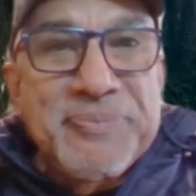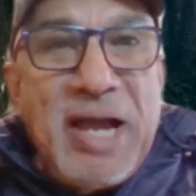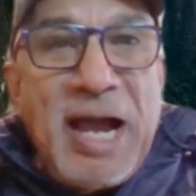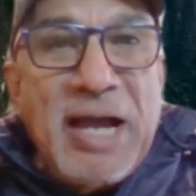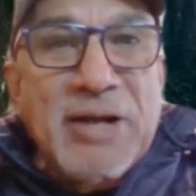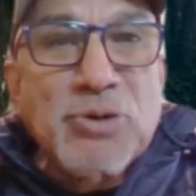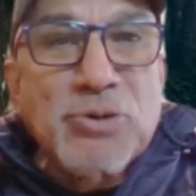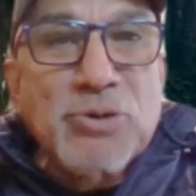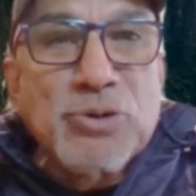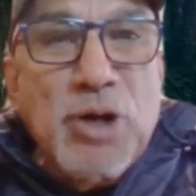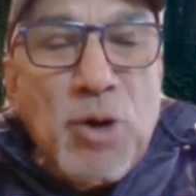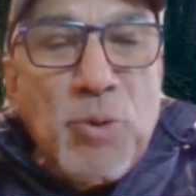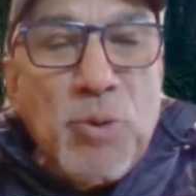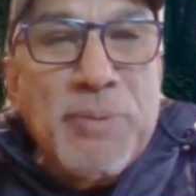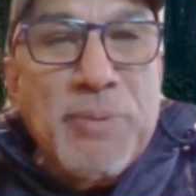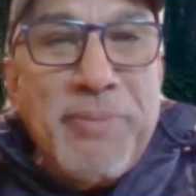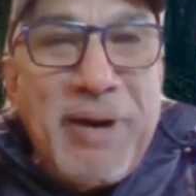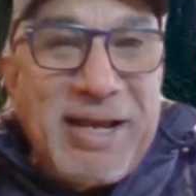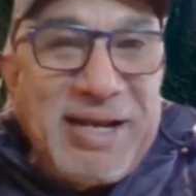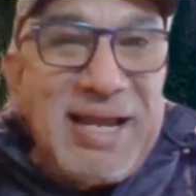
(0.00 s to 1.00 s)
I don't know
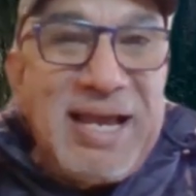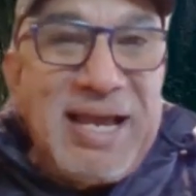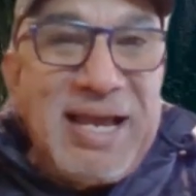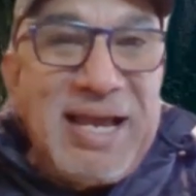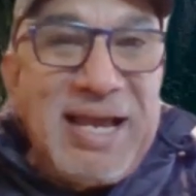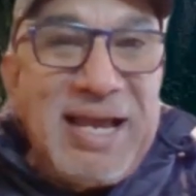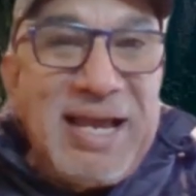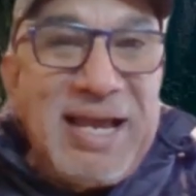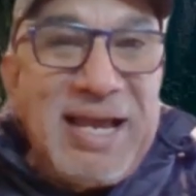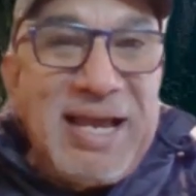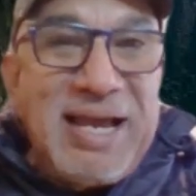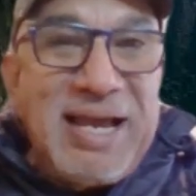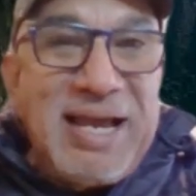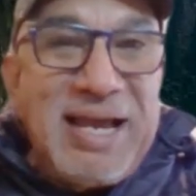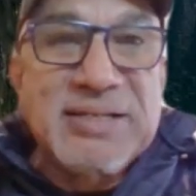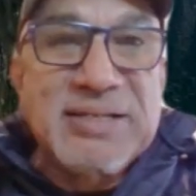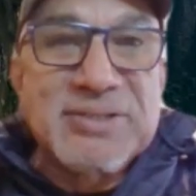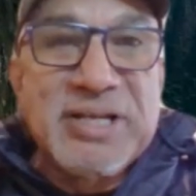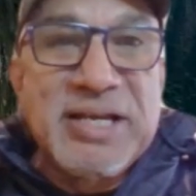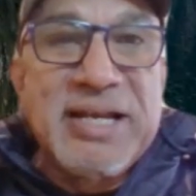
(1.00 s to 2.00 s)
when my last day
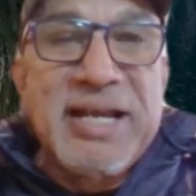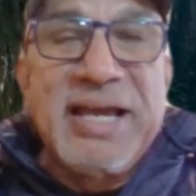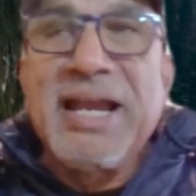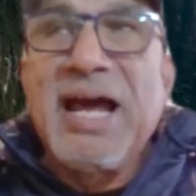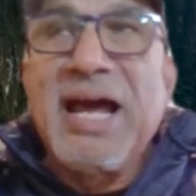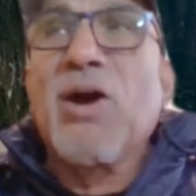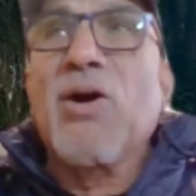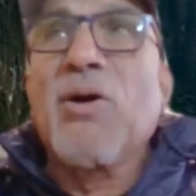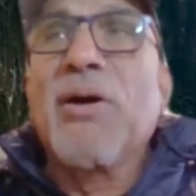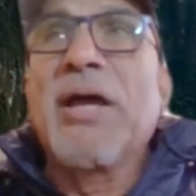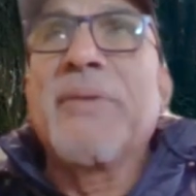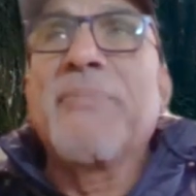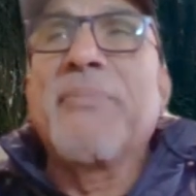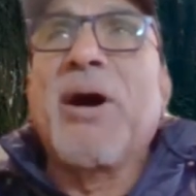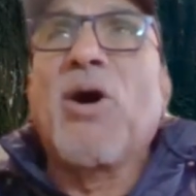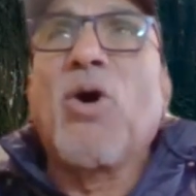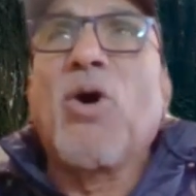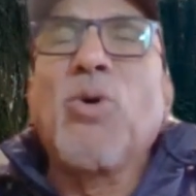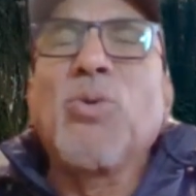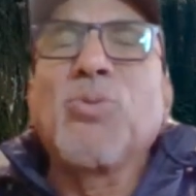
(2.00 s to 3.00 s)
is. And, and I and my
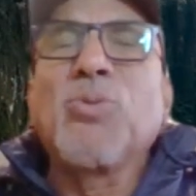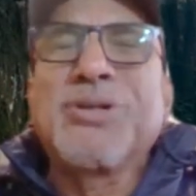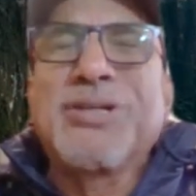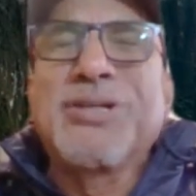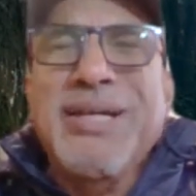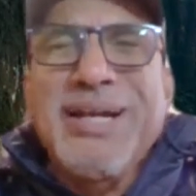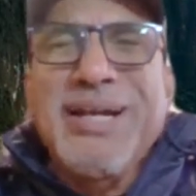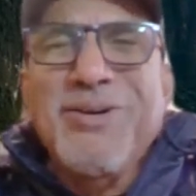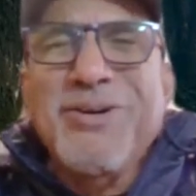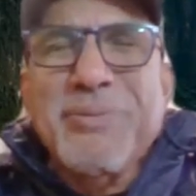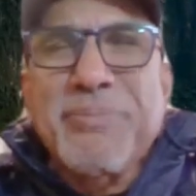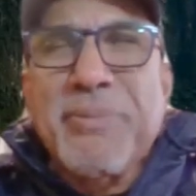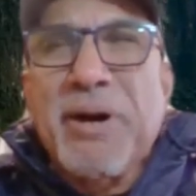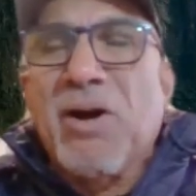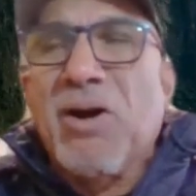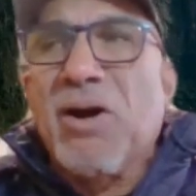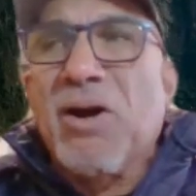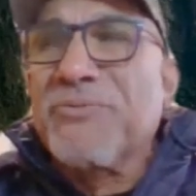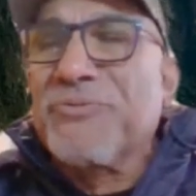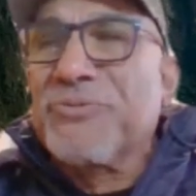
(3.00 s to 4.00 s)
whole dear in my
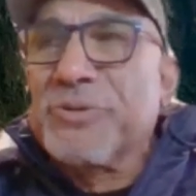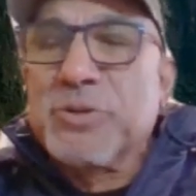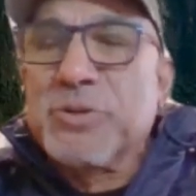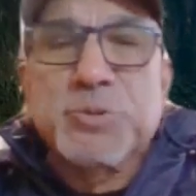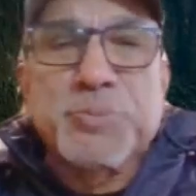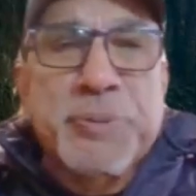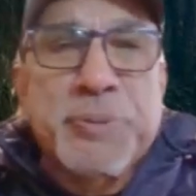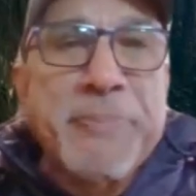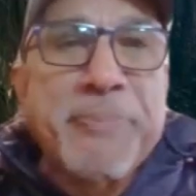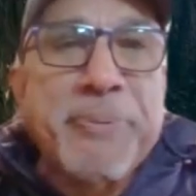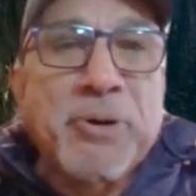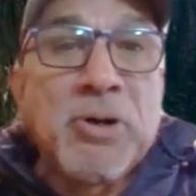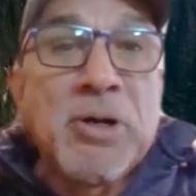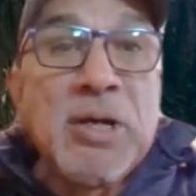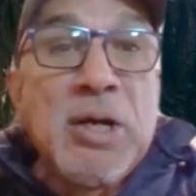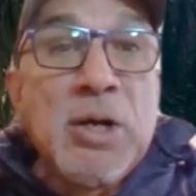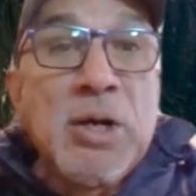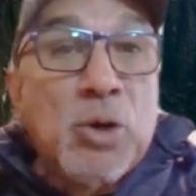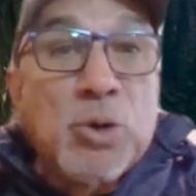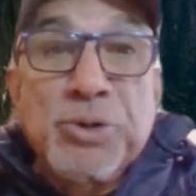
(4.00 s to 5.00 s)
heart for those people
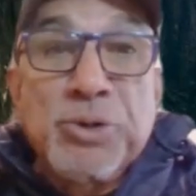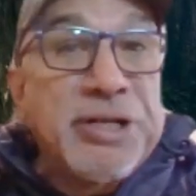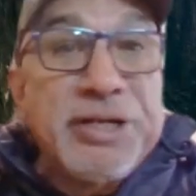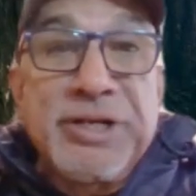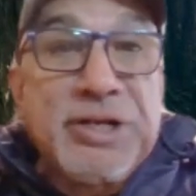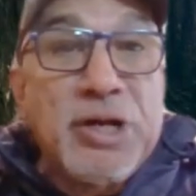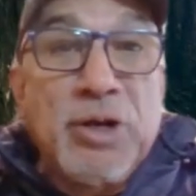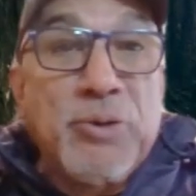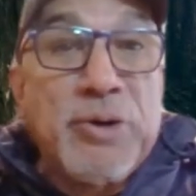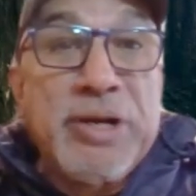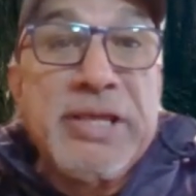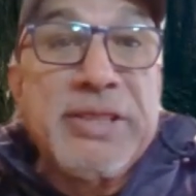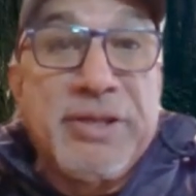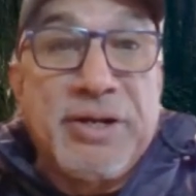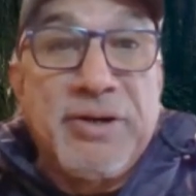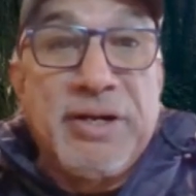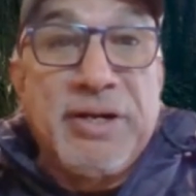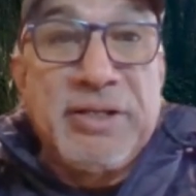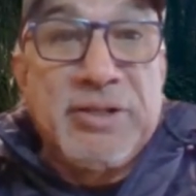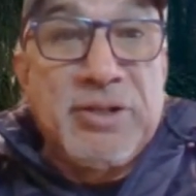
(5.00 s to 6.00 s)
who didn't know
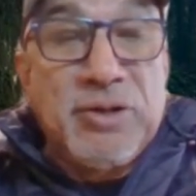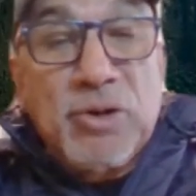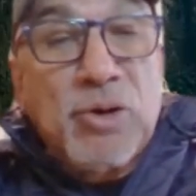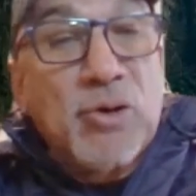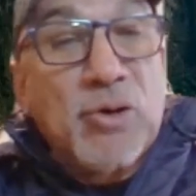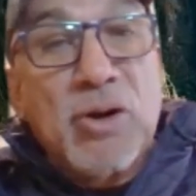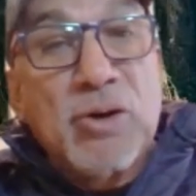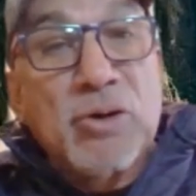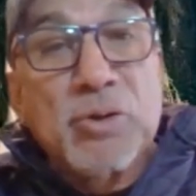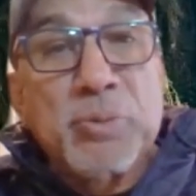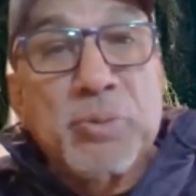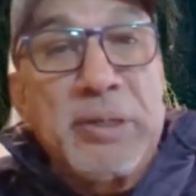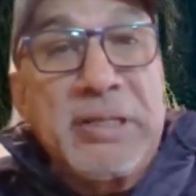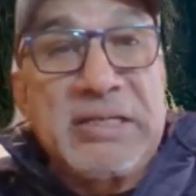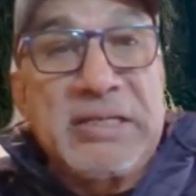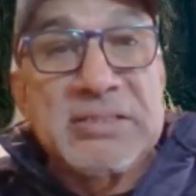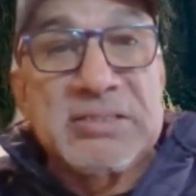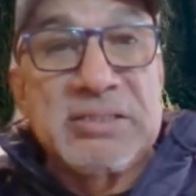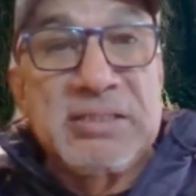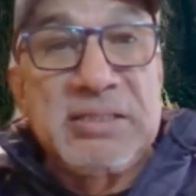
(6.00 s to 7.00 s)
either. They're no longer with
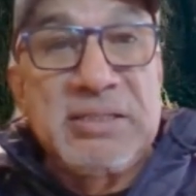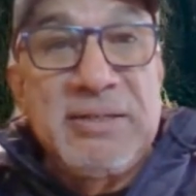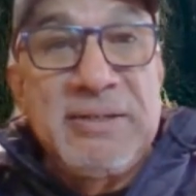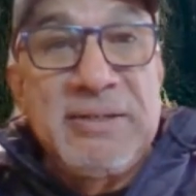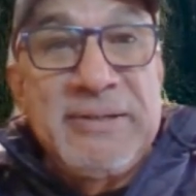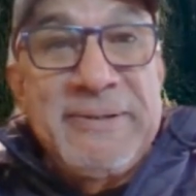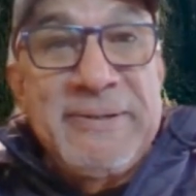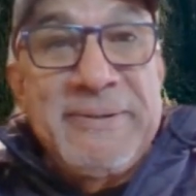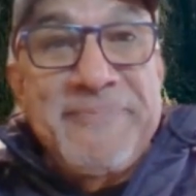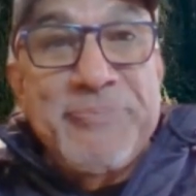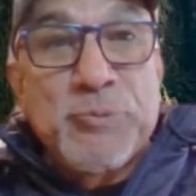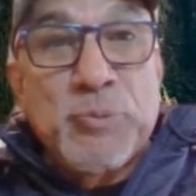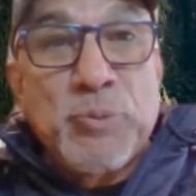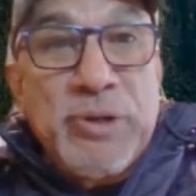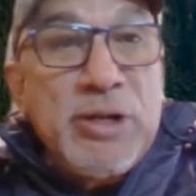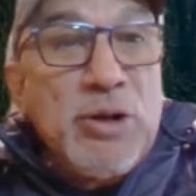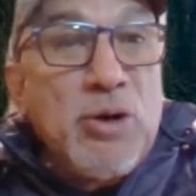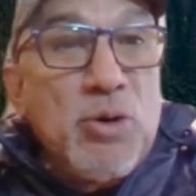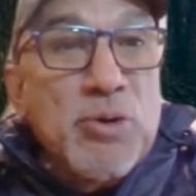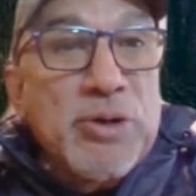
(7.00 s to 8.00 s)
us.
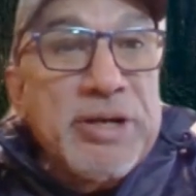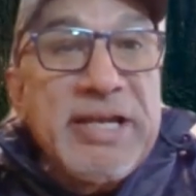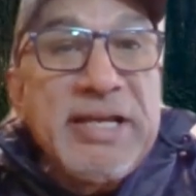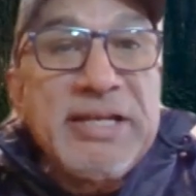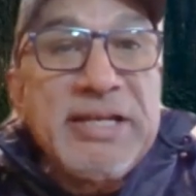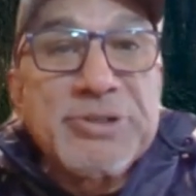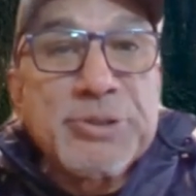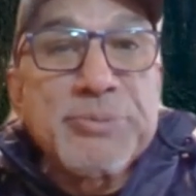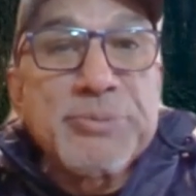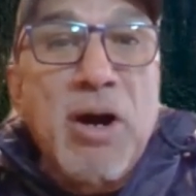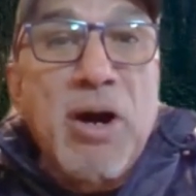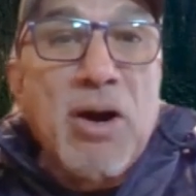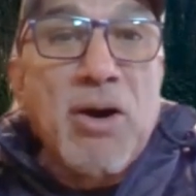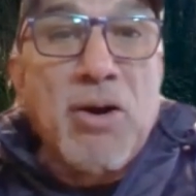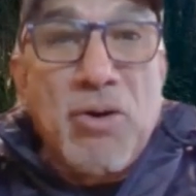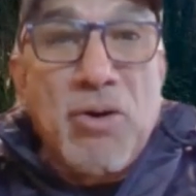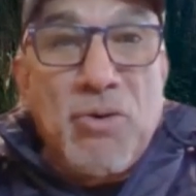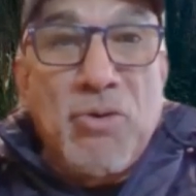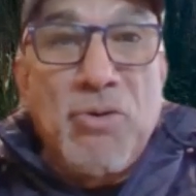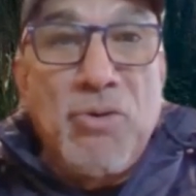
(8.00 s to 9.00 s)
We don't get
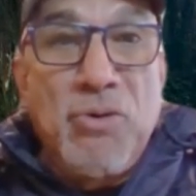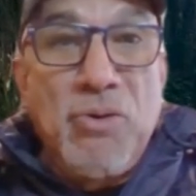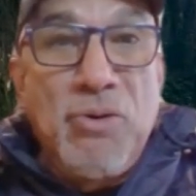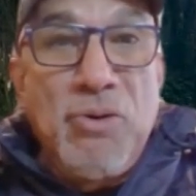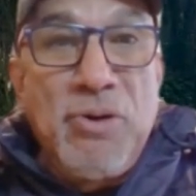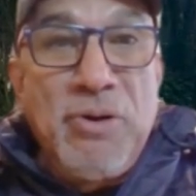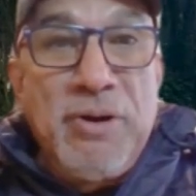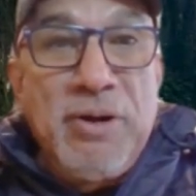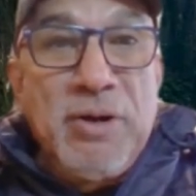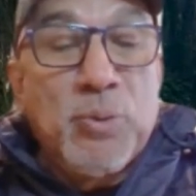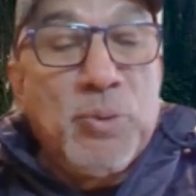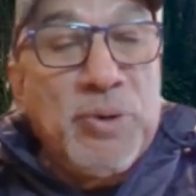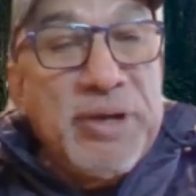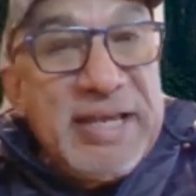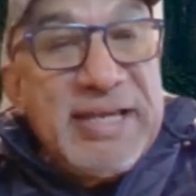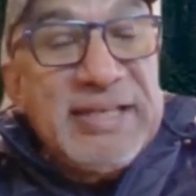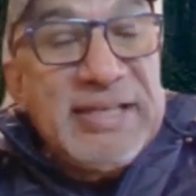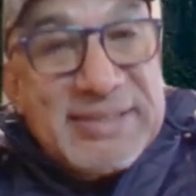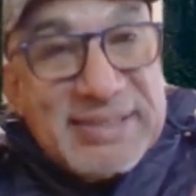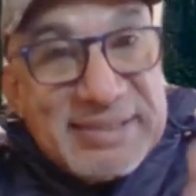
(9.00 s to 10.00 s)
tomorrow. We
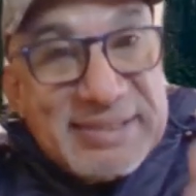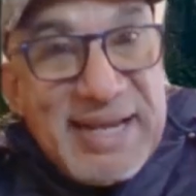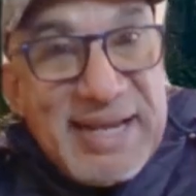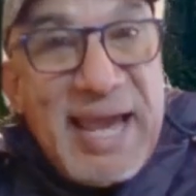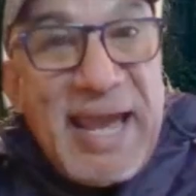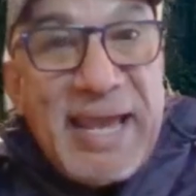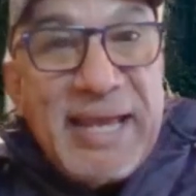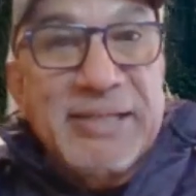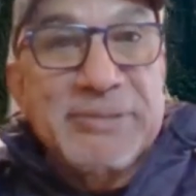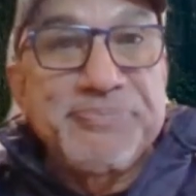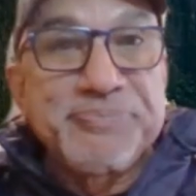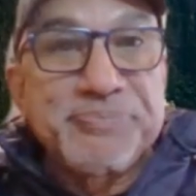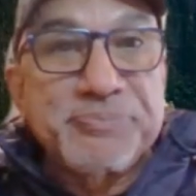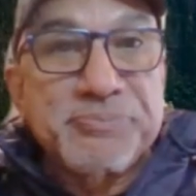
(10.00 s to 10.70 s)
get today.